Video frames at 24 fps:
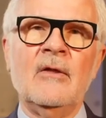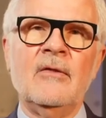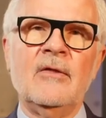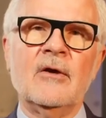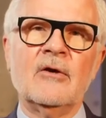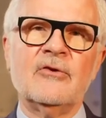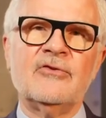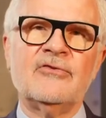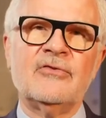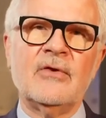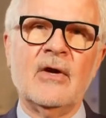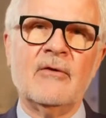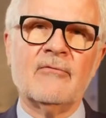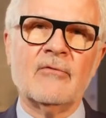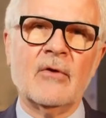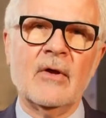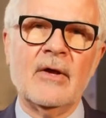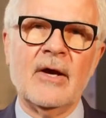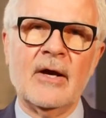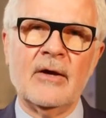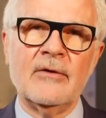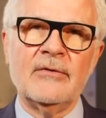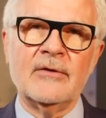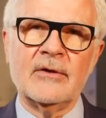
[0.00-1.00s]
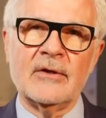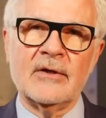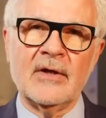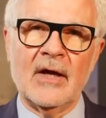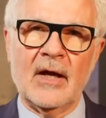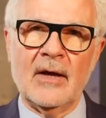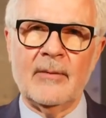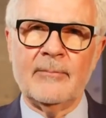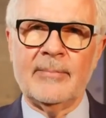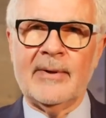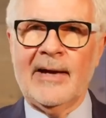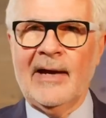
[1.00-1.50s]
There are several other
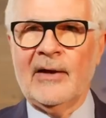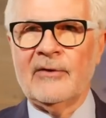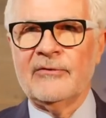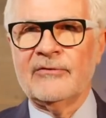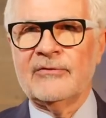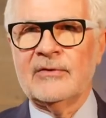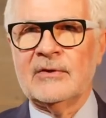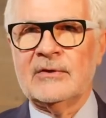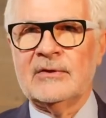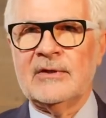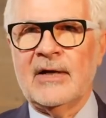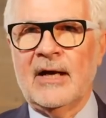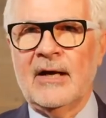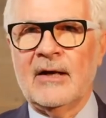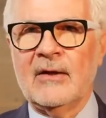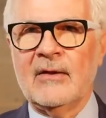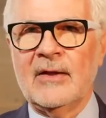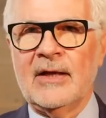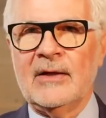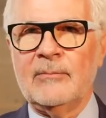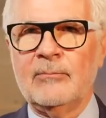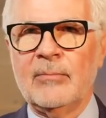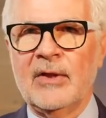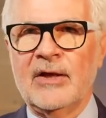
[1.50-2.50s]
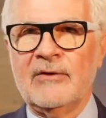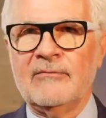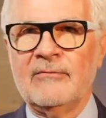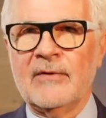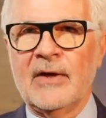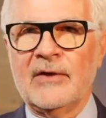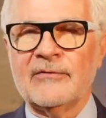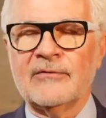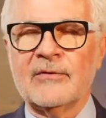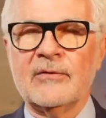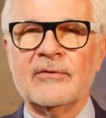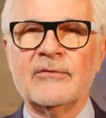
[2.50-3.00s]
compounds that dilate blood
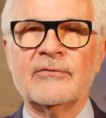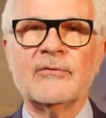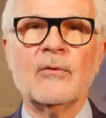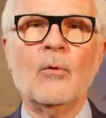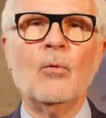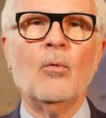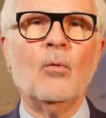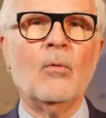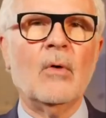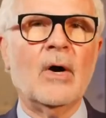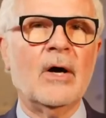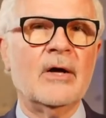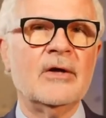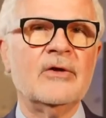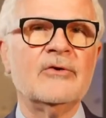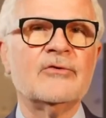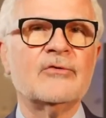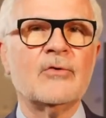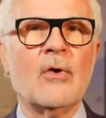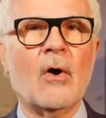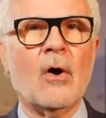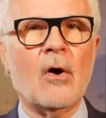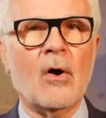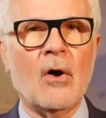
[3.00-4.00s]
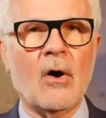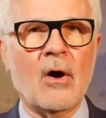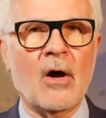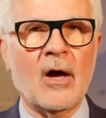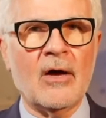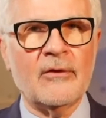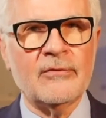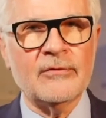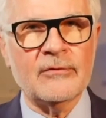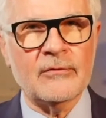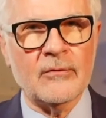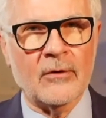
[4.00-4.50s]
vessels. One is
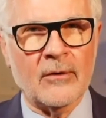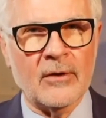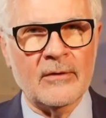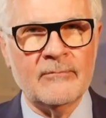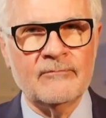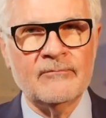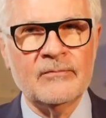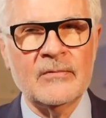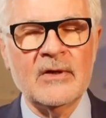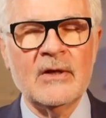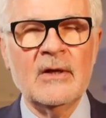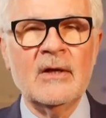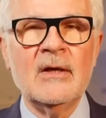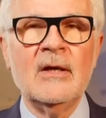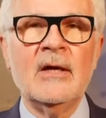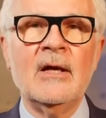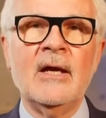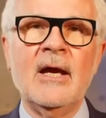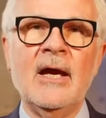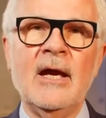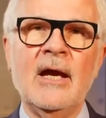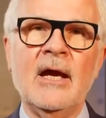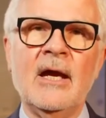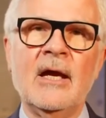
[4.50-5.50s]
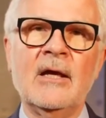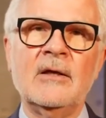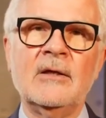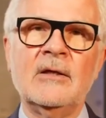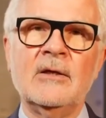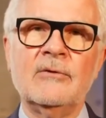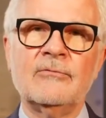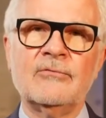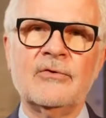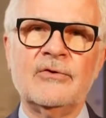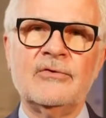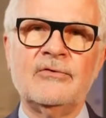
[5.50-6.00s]
hawthorn. And
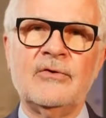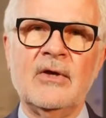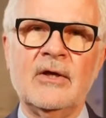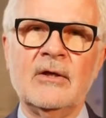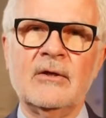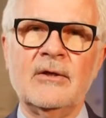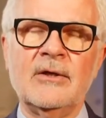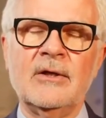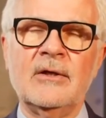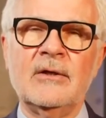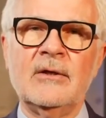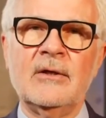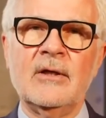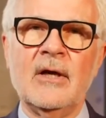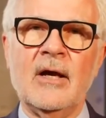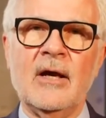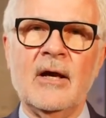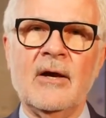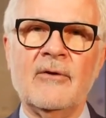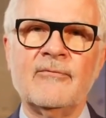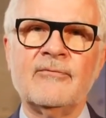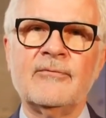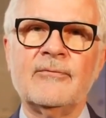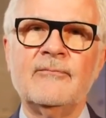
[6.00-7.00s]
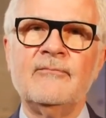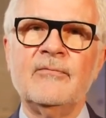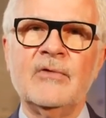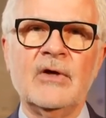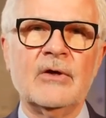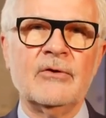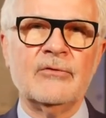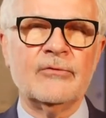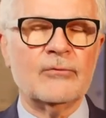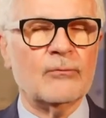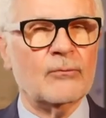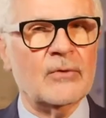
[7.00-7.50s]
interestingly enough,
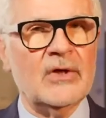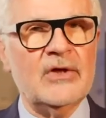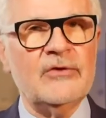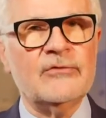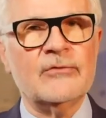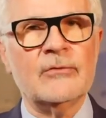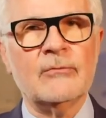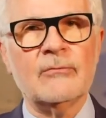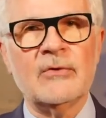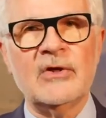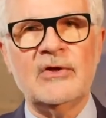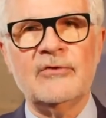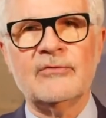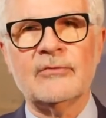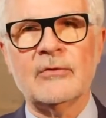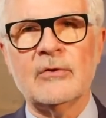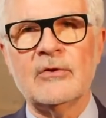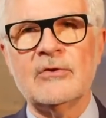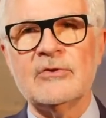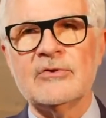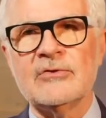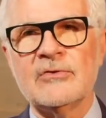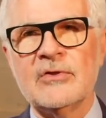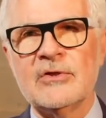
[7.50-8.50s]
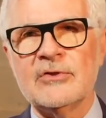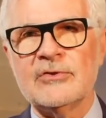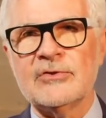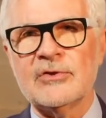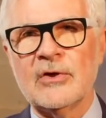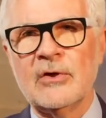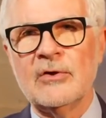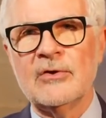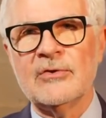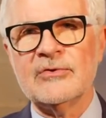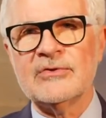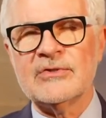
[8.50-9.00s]
there's recent research that
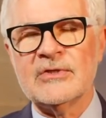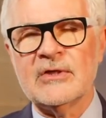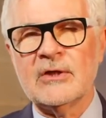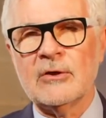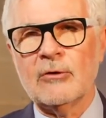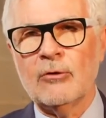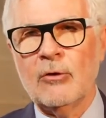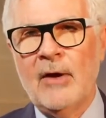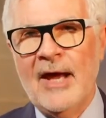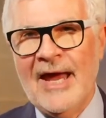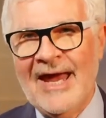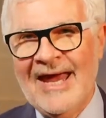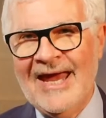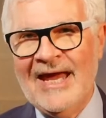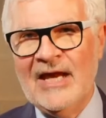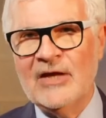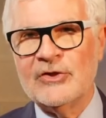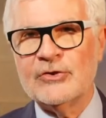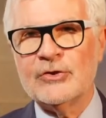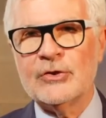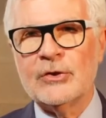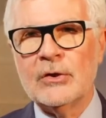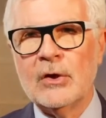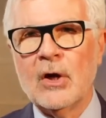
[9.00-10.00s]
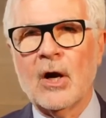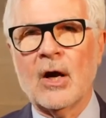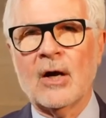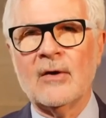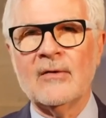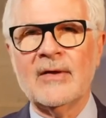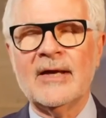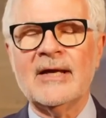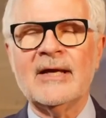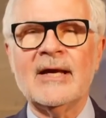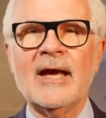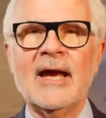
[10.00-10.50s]
shows that aged
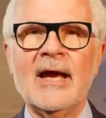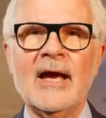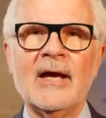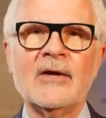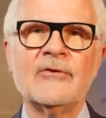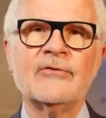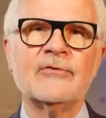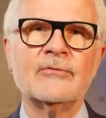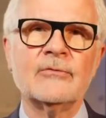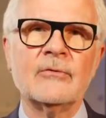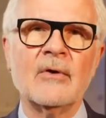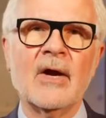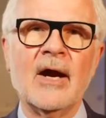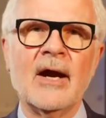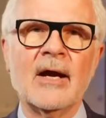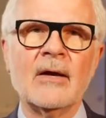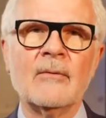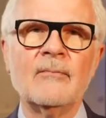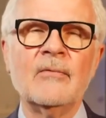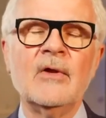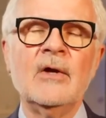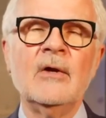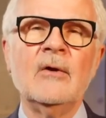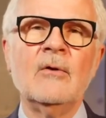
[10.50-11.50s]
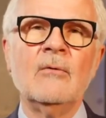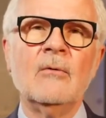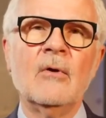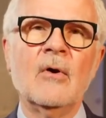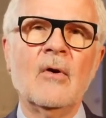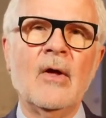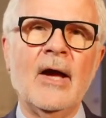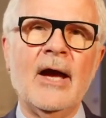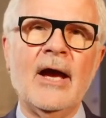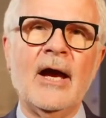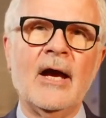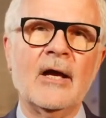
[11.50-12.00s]
garlic extract
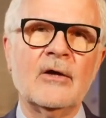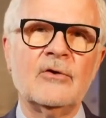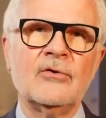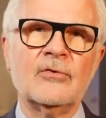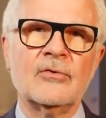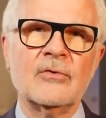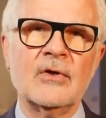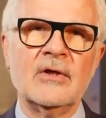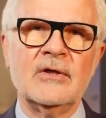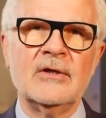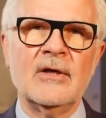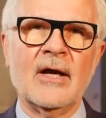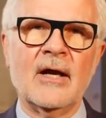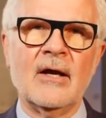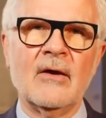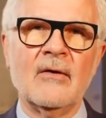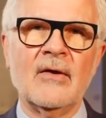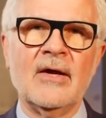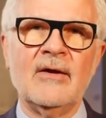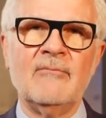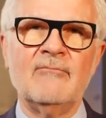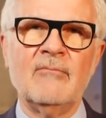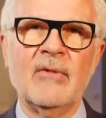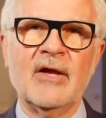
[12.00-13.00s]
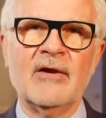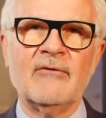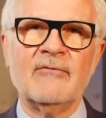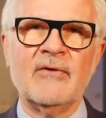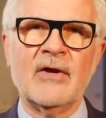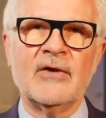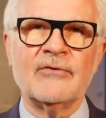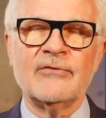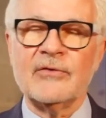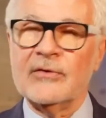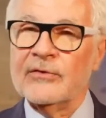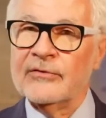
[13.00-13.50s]
will actually dilate blood
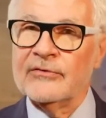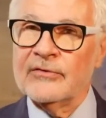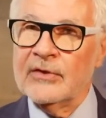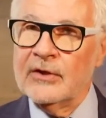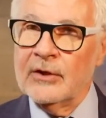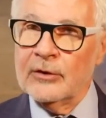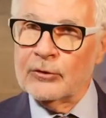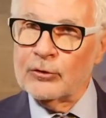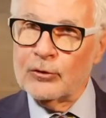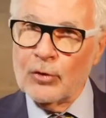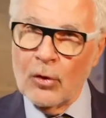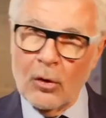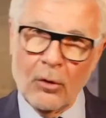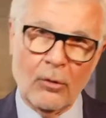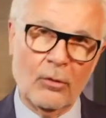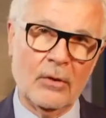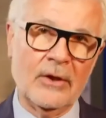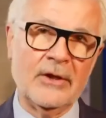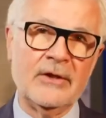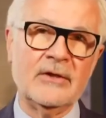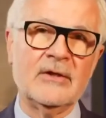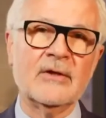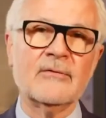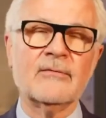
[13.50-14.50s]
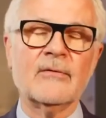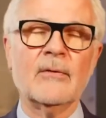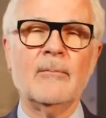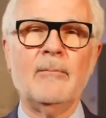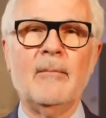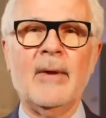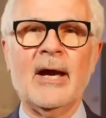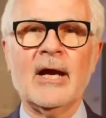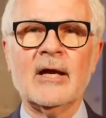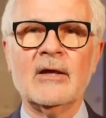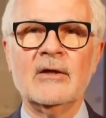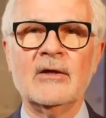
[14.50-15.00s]
vessels in a totally different
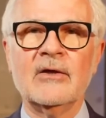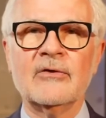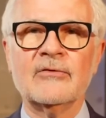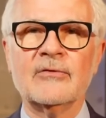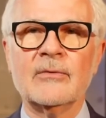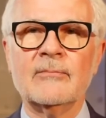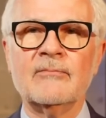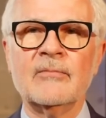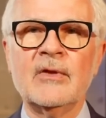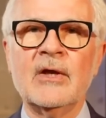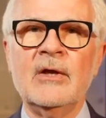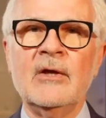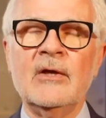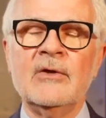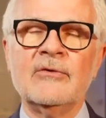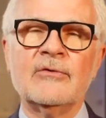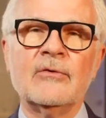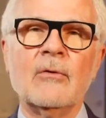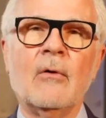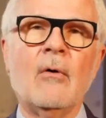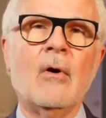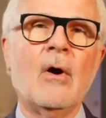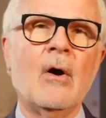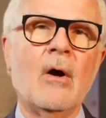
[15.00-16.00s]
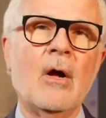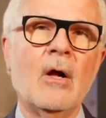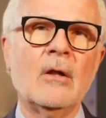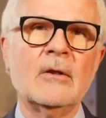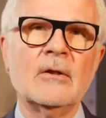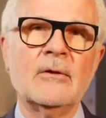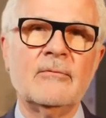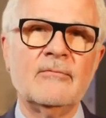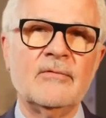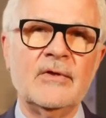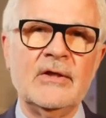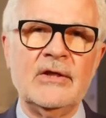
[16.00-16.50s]
mechanism. So
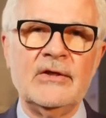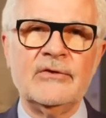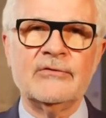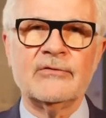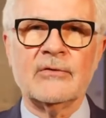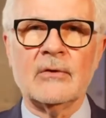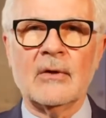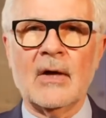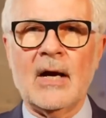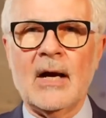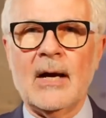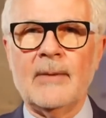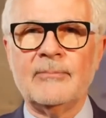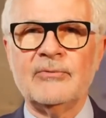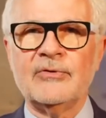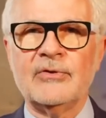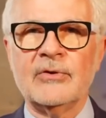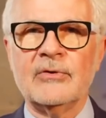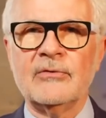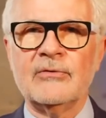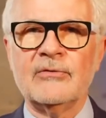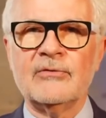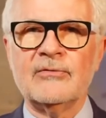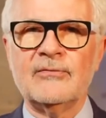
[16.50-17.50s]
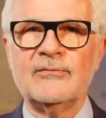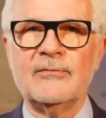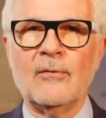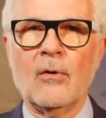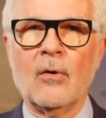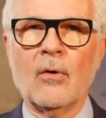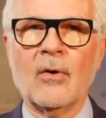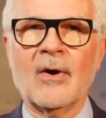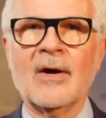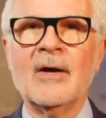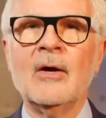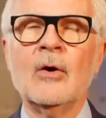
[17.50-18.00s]
all of these are options
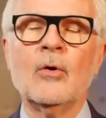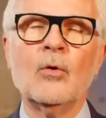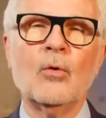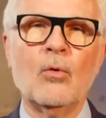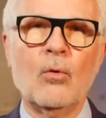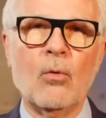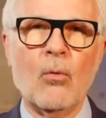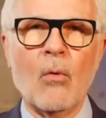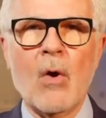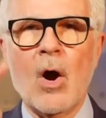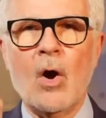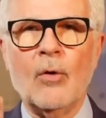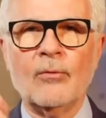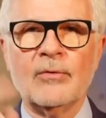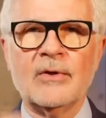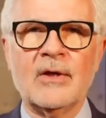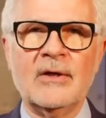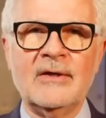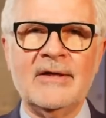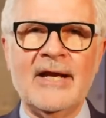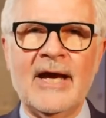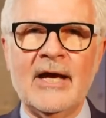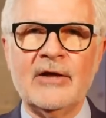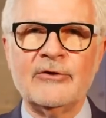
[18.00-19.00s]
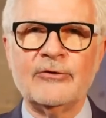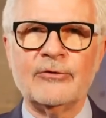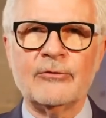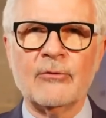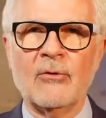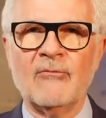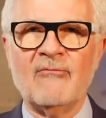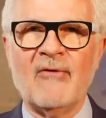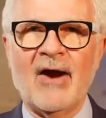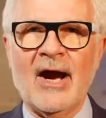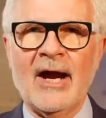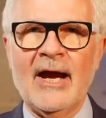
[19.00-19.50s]
for, quote,
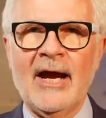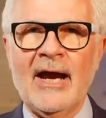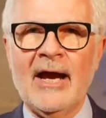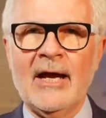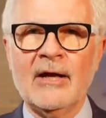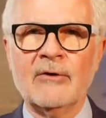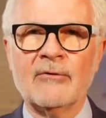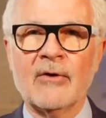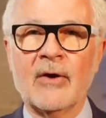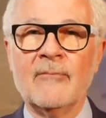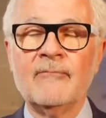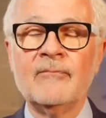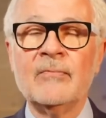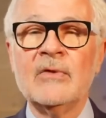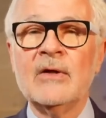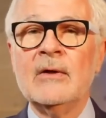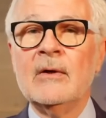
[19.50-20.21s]
natural Viagra.